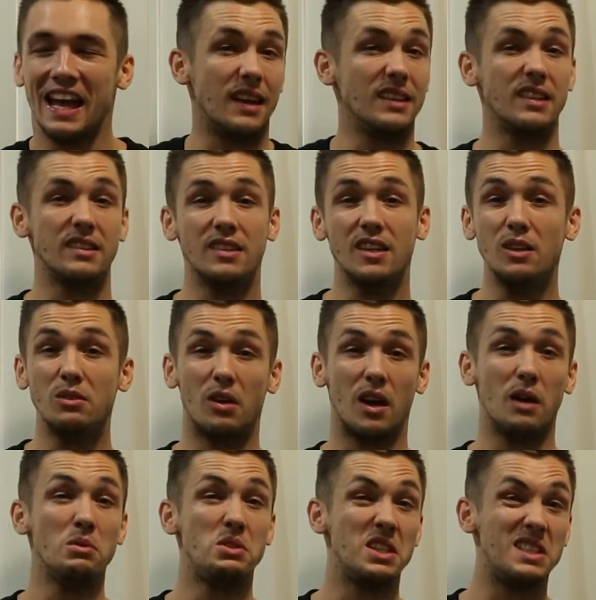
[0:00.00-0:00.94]
I don't know,
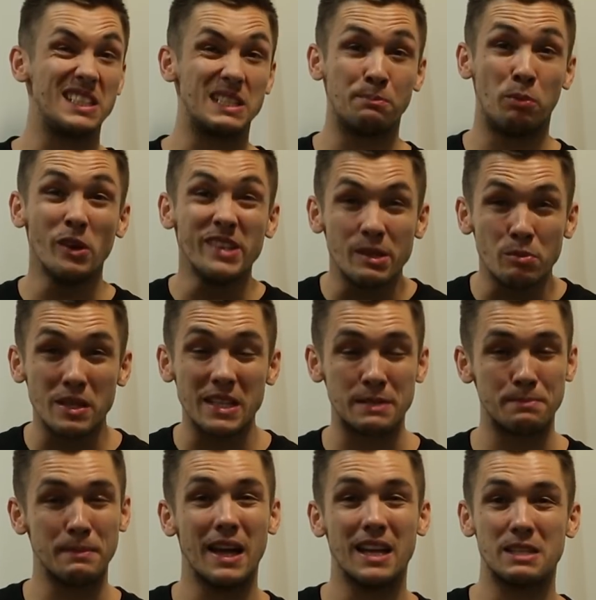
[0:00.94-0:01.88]
I was just disappointed with
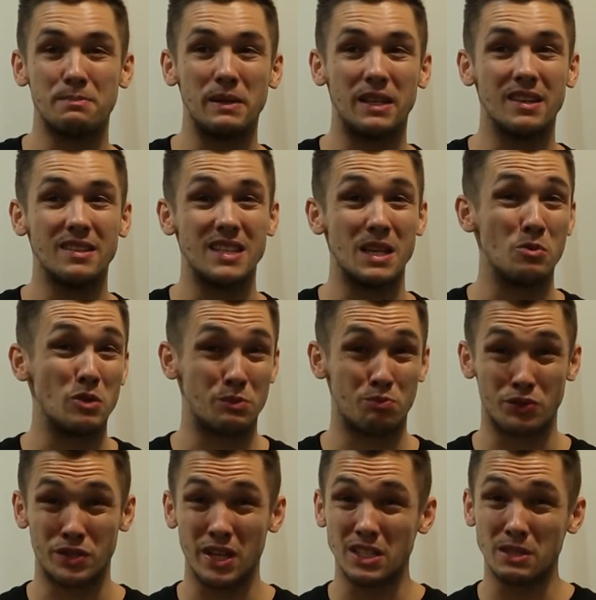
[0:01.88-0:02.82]
this match because it was
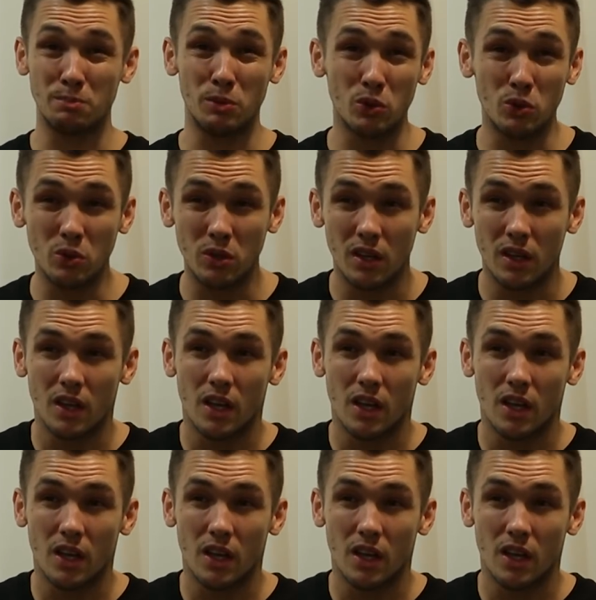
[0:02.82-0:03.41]
predictable.